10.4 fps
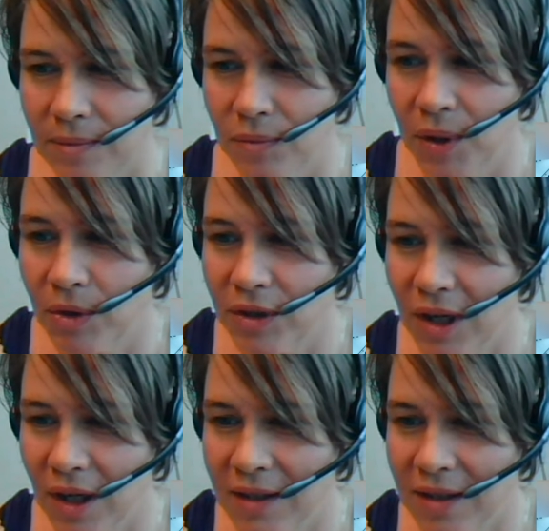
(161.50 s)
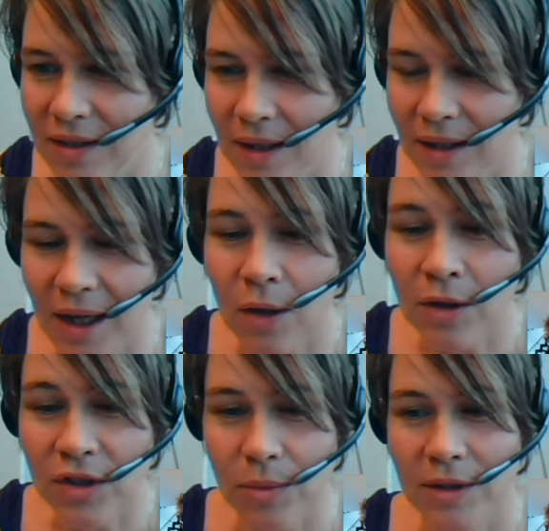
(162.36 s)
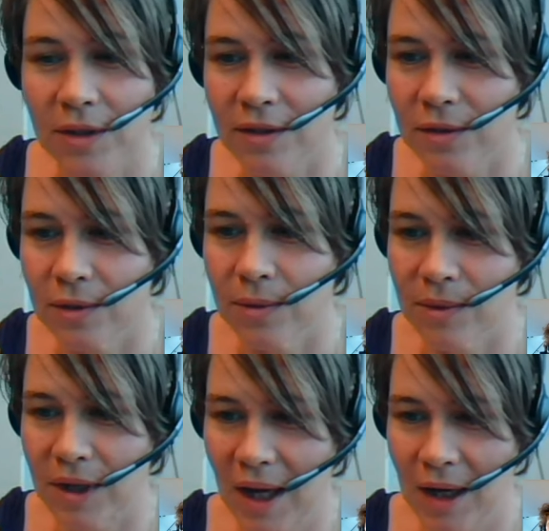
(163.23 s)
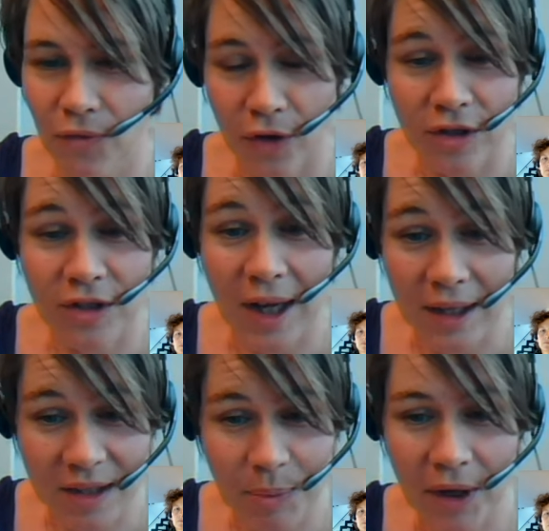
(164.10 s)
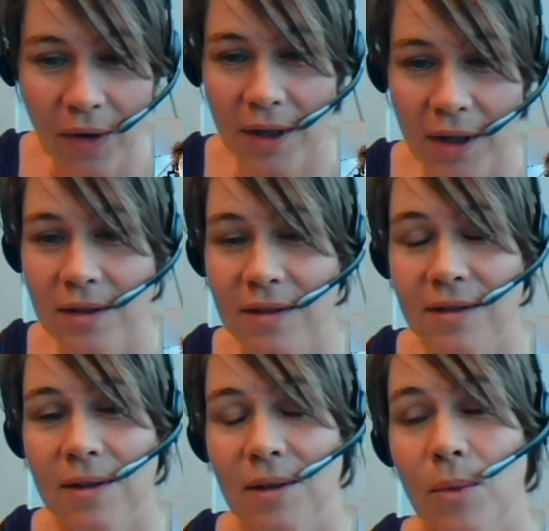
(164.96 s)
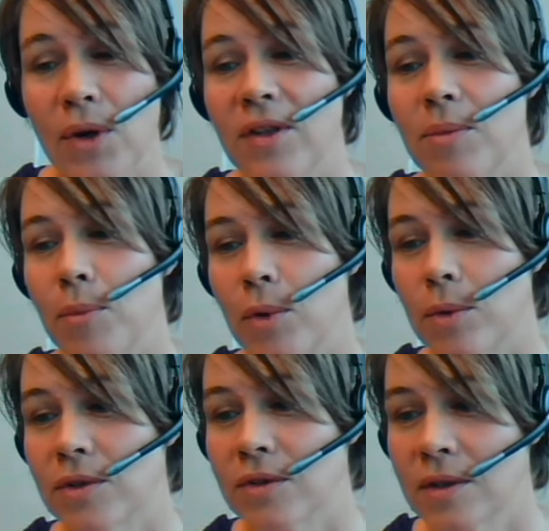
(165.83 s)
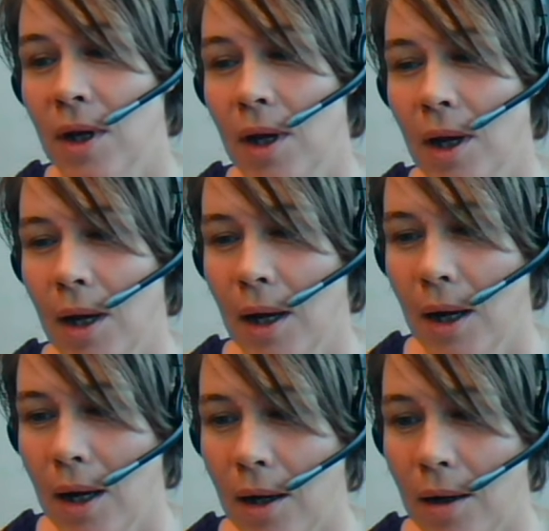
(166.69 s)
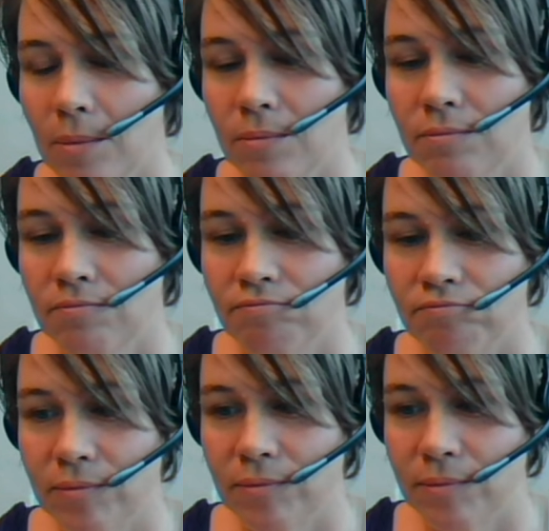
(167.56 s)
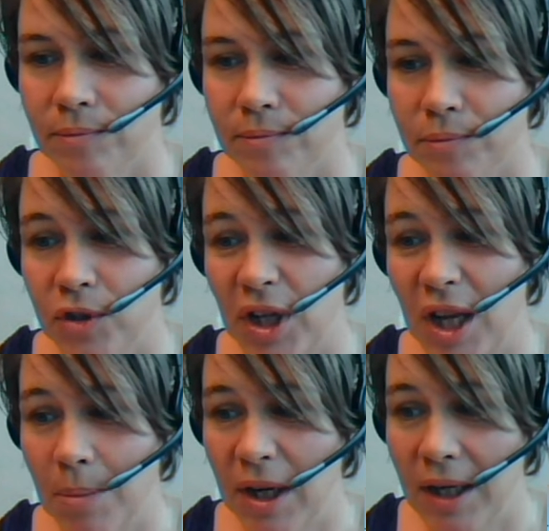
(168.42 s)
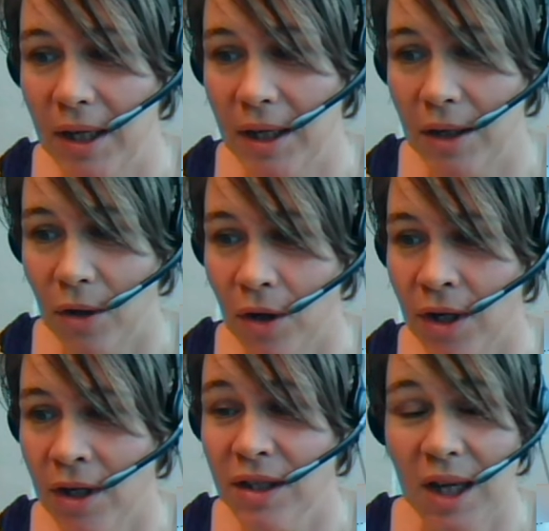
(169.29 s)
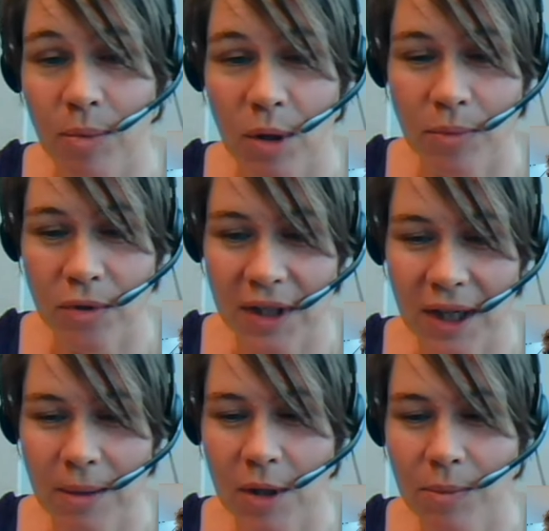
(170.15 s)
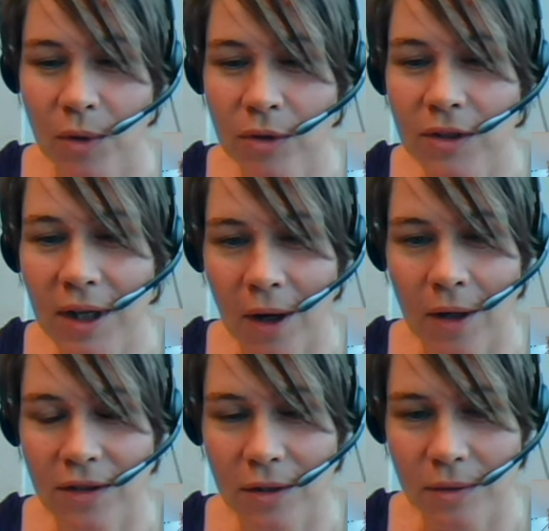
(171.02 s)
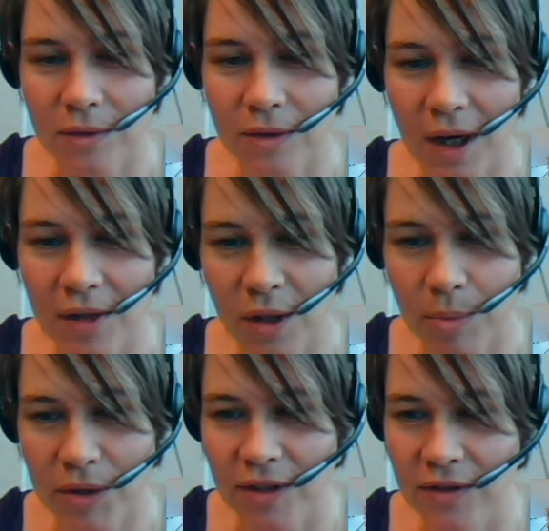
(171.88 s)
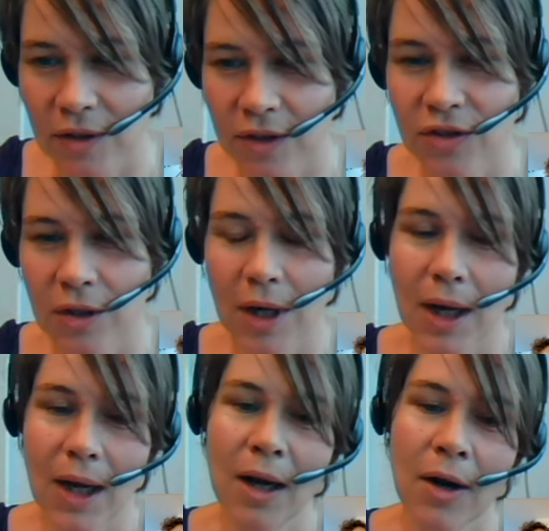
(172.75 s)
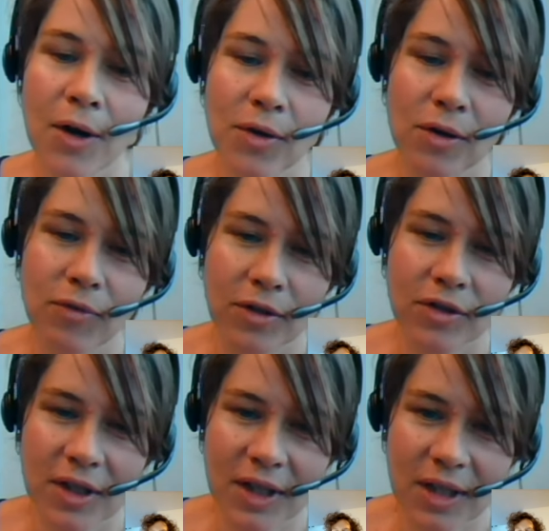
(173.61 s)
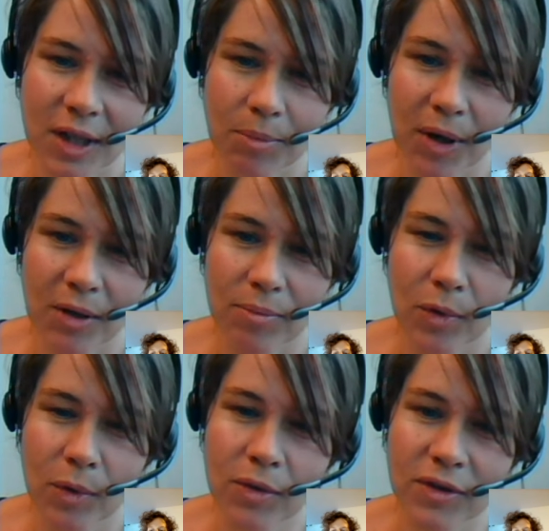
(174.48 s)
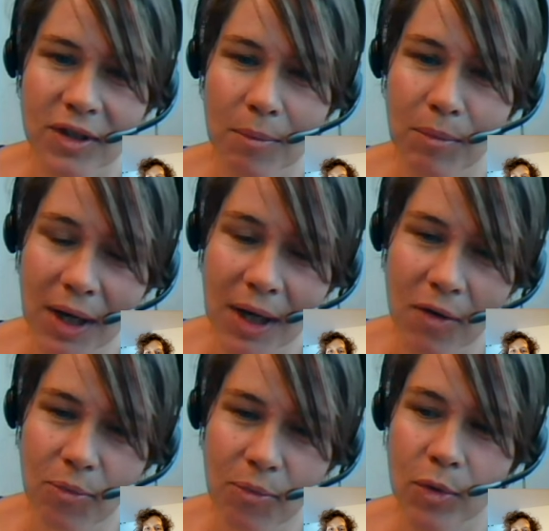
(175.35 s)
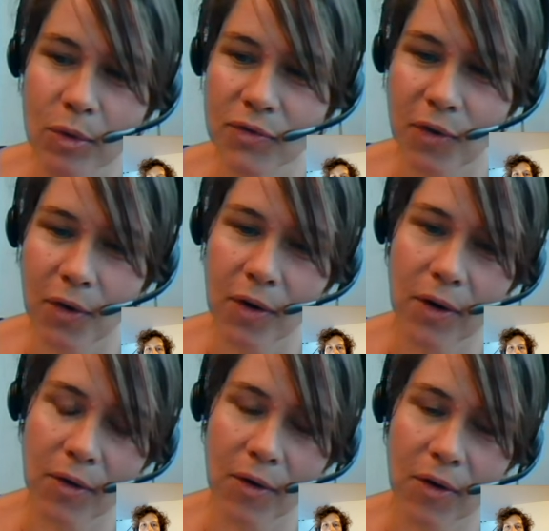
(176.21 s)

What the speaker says: we were delighted that they also wanted to gain first-hand experience with MOOCs. To keep leading and learning, to keep up to date, but mostly also to start up a discussion in our university about MOOCs and the meaning of MOOCs for